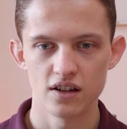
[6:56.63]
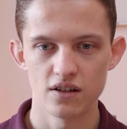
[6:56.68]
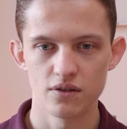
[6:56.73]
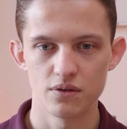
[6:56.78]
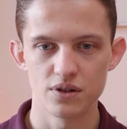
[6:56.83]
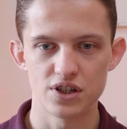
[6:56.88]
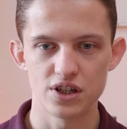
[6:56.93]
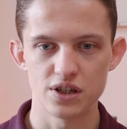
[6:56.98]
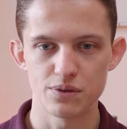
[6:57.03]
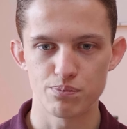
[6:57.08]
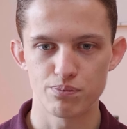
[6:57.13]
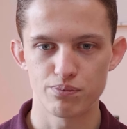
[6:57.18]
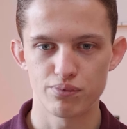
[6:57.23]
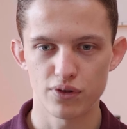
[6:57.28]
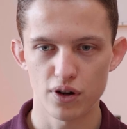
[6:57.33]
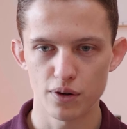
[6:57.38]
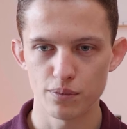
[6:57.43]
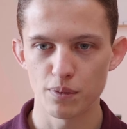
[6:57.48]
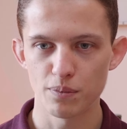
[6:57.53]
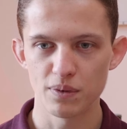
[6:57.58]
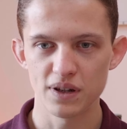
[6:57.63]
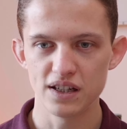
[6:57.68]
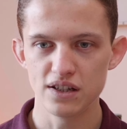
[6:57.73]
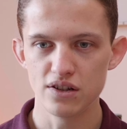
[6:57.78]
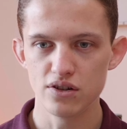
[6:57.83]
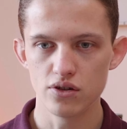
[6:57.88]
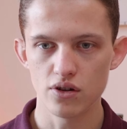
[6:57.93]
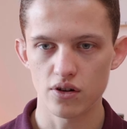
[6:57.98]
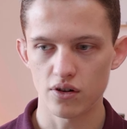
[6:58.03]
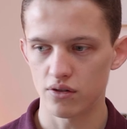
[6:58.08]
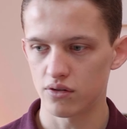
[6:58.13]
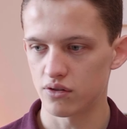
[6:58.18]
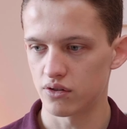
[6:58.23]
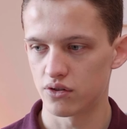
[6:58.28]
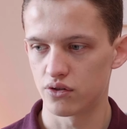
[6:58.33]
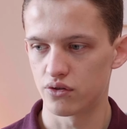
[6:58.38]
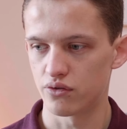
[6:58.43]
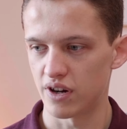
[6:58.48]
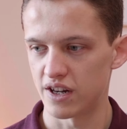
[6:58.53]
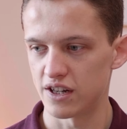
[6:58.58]
which is probably not
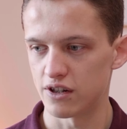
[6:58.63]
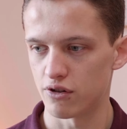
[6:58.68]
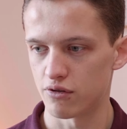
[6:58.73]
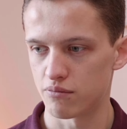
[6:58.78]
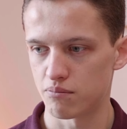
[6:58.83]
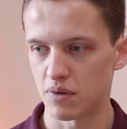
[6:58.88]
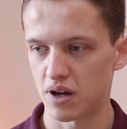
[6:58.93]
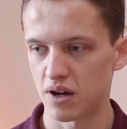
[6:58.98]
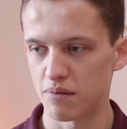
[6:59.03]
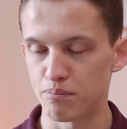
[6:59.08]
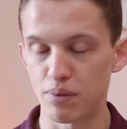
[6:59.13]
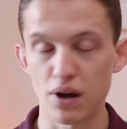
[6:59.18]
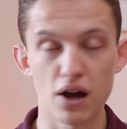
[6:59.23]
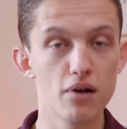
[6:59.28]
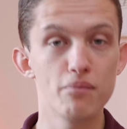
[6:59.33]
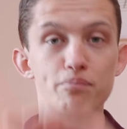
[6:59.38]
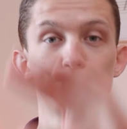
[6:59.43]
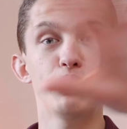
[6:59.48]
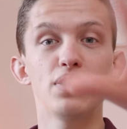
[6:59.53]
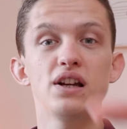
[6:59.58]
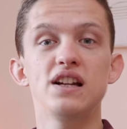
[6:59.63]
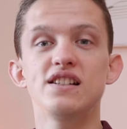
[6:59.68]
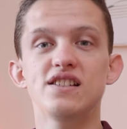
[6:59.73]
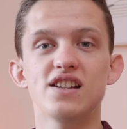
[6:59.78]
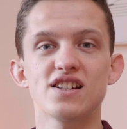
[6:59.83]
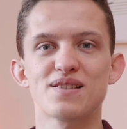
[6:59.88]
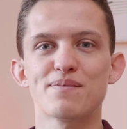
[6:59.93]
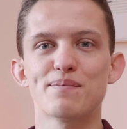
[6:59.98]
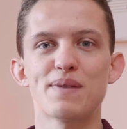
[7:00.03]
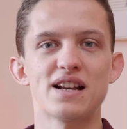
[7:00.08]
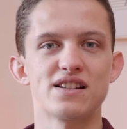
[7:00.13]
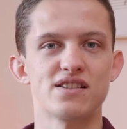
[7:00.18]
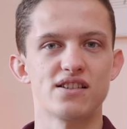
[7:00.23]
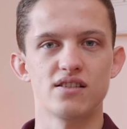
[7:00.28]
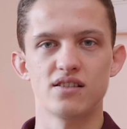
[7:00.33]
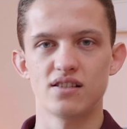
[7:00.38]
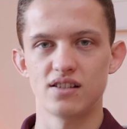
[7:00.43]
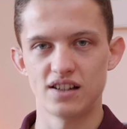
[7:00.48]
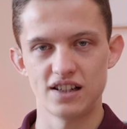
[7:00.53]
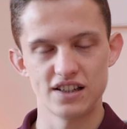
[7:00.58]
great on my part, but it doesn't matter.
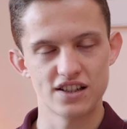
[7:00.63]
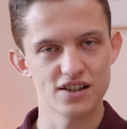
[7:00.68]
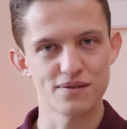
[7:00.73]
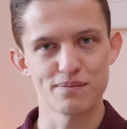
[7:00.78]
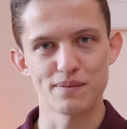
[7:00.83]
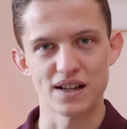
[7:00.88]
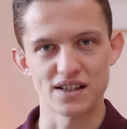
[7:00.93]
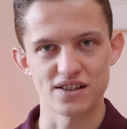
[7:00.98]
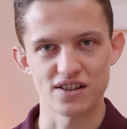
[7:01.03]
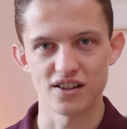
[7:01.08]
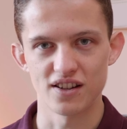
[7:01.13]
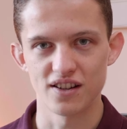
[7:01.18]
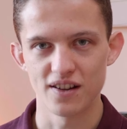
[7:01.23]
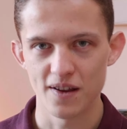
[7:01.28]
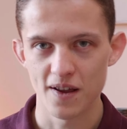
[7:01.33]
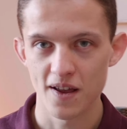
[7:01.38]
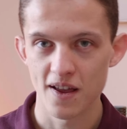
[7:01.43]
It doesn't matter.